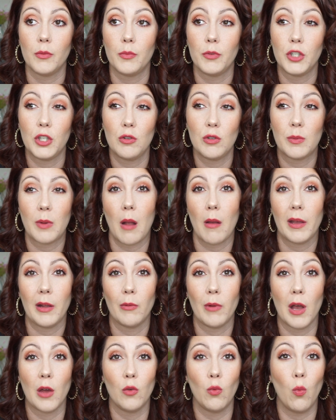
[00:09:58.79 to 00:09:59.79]
she was probably
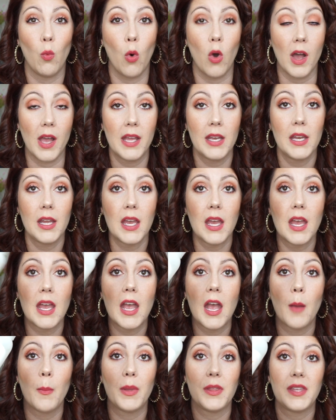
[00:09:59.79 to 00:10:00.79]
around 1,
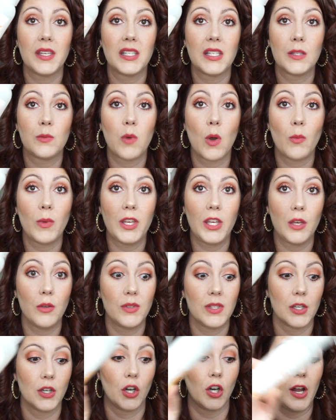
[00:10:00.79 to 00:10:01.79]
but this is what we
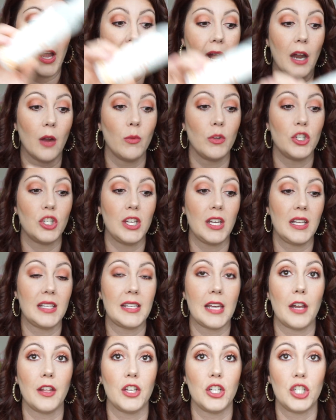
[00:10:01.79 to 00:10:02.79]
use in her hair when she gets
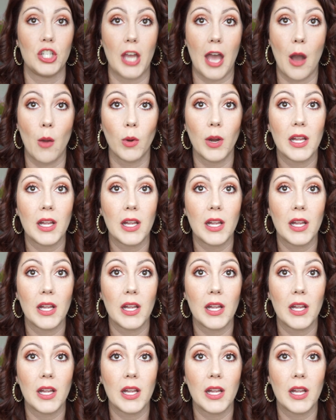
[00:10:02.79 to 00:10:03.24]
out of the shower.